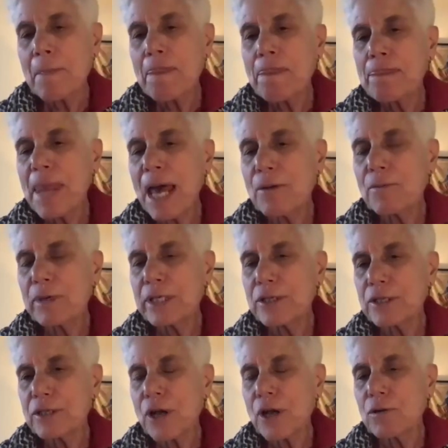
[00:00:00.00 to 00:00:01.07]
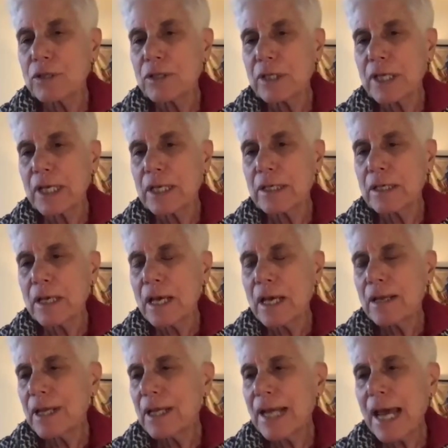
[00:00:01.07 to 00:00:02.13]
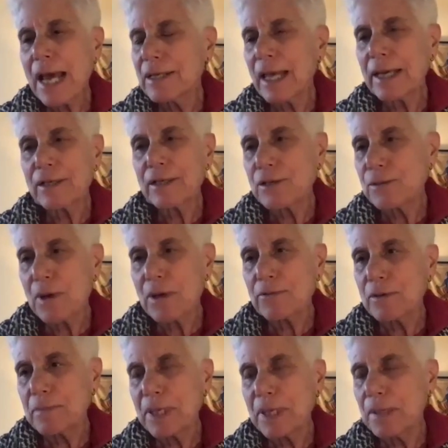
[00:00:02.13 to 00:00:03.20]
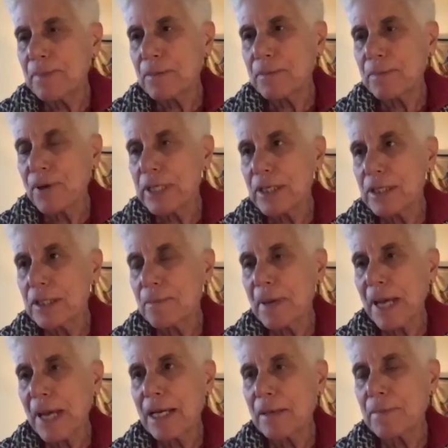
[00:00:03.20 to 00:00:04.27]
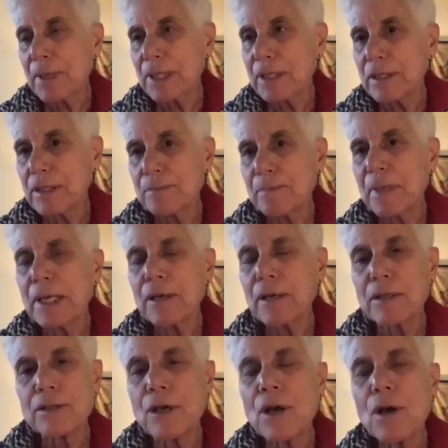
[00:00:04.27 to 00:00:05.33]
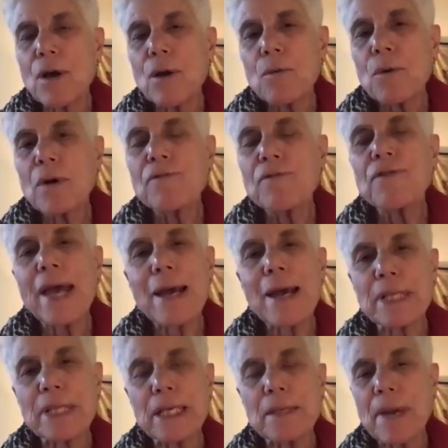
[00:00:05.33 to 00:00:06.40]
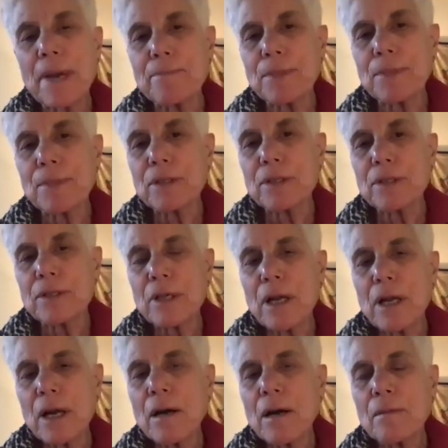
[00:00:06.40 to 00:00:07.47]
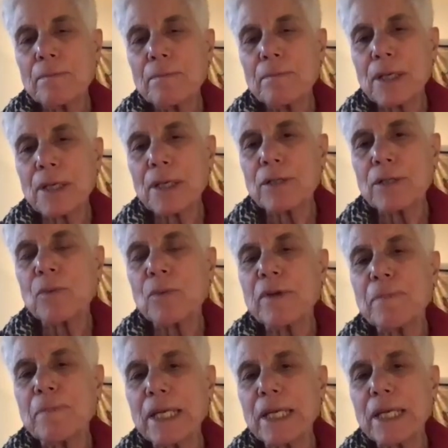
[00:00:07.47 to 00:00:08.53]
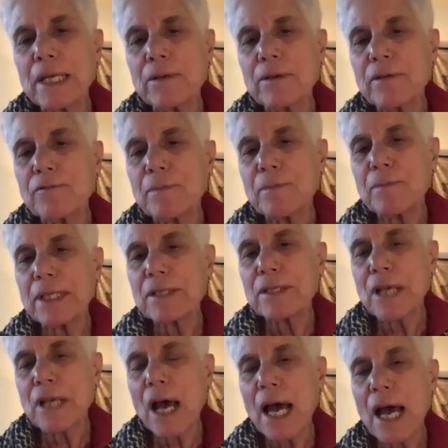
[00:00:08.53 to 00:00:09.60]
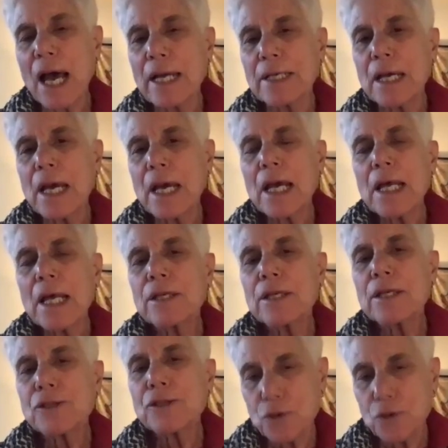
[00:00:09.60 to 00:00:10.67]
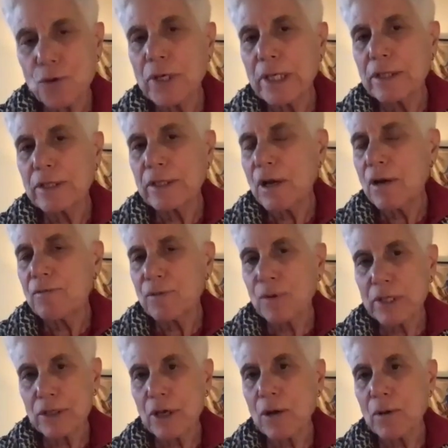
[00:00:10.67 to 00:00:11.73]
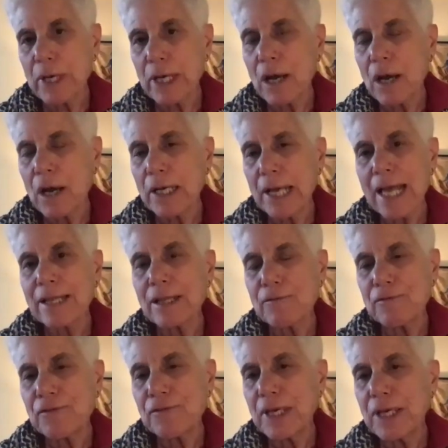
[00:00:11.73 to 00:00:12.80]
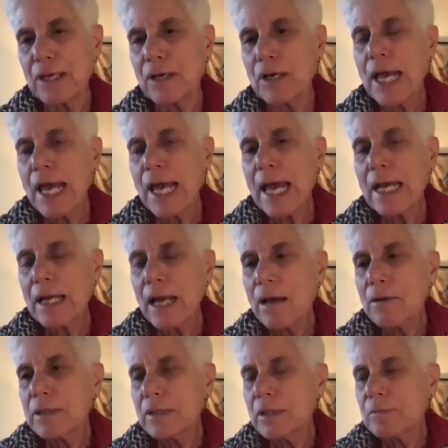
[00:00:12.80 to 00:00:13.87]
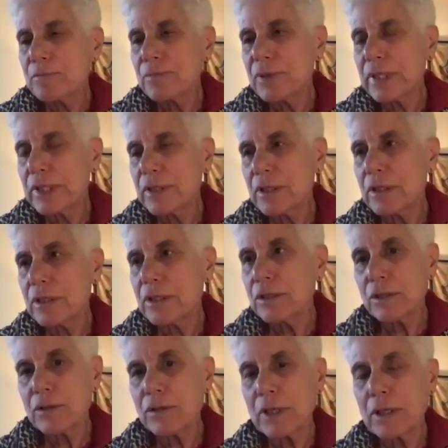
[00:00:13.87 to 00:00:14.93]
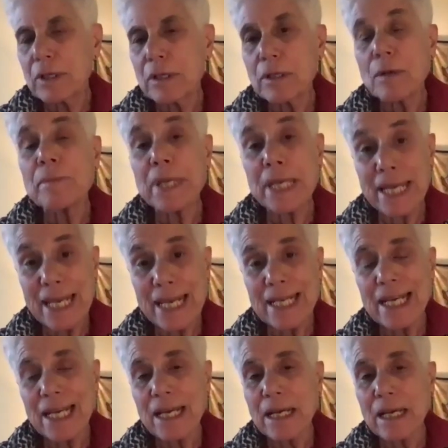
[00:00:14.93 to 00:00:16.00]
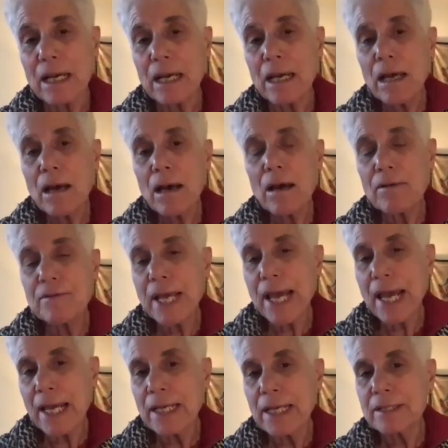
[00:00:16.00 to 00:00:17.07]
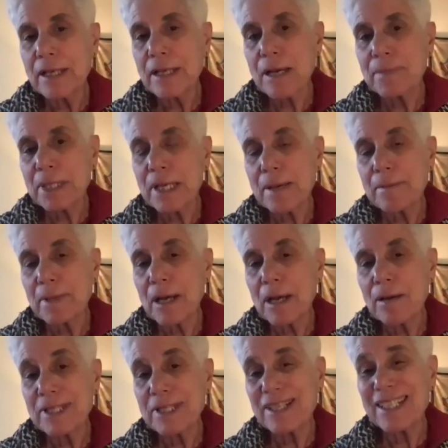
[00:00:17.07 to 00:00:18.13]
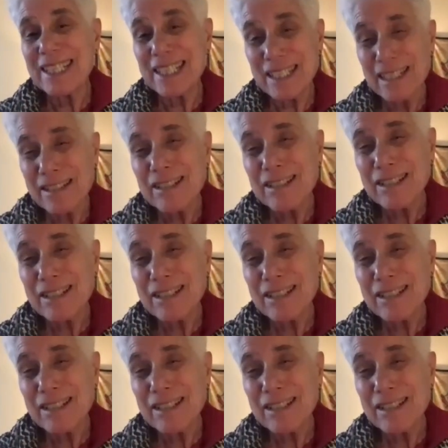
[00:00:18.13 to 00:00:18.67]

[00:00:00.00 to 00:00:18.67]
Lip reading: that we just hosted that had like 200 people participating, but the speakers were family members because we've been hearing from inside the stories of what's going on and the fear. And I was in prison during the beginning of the AIDS epidemic. I was in DC